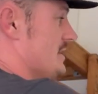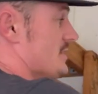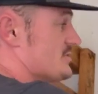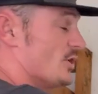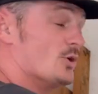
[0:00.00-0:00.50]

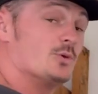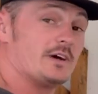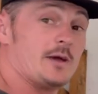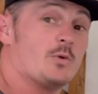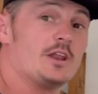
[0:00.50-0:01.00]

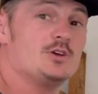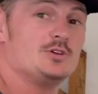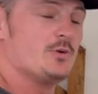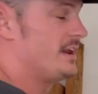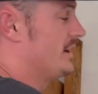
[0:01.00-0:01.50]
So, and what are you
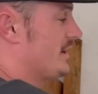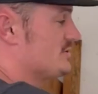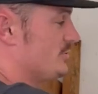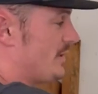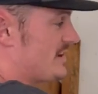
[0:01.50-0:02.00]
doing here
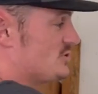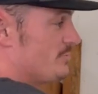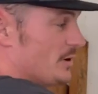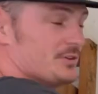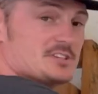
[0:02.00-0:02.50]
as you
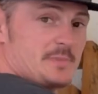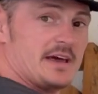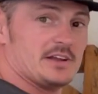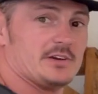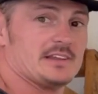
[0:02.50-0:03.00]
build this
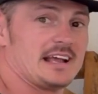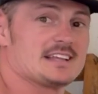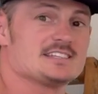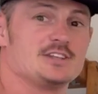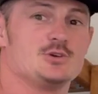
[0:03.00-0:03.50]
pedigree? And like
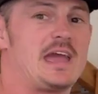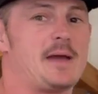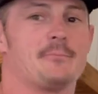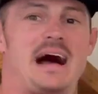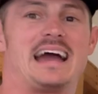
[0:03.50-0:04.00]
I said, you
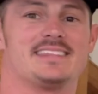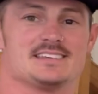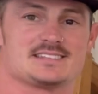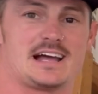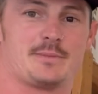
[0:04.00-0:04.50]
can't buy
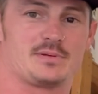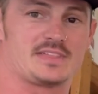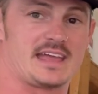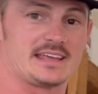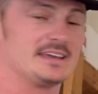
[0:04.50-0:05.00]
this type of
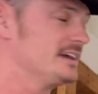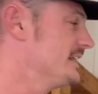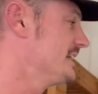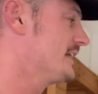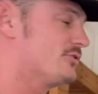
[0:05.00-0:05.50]
thing.
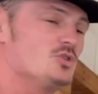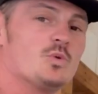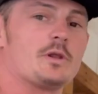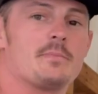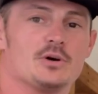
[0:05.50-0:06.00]
If you
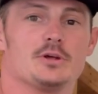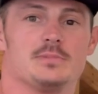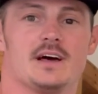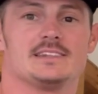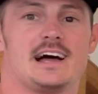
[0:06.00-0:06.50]
want to build a
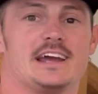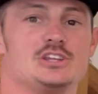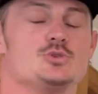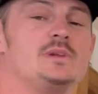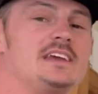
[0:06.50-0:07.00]

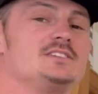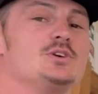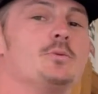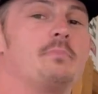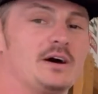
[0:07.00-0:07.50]
bloodline, you need
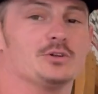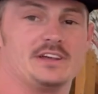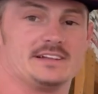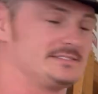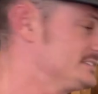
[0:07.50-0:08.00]
to build
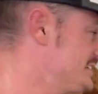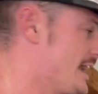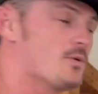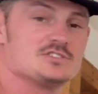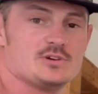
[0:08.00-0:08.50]
it.
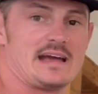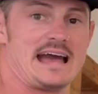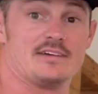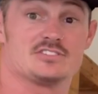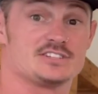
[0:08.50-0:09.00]
Take what you
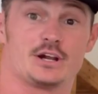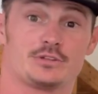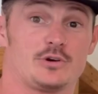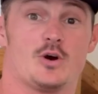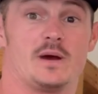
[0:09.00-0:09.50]
have. It's not
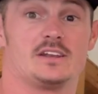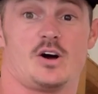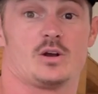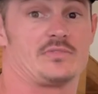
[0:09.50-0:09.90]
a throwaway dog.